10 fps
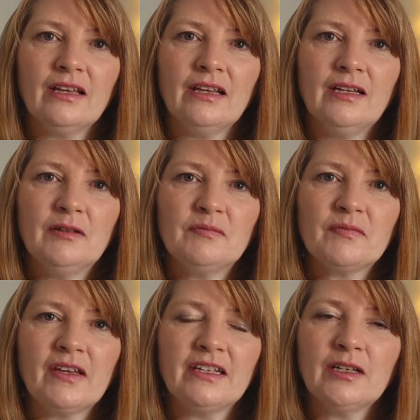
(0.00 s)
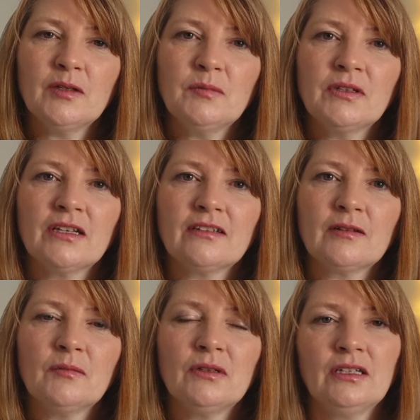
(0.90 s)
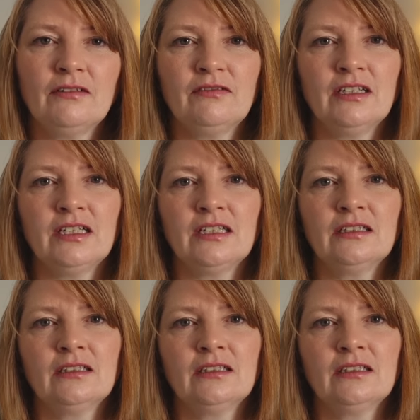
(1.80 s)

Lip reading: And I hope you get some lovely,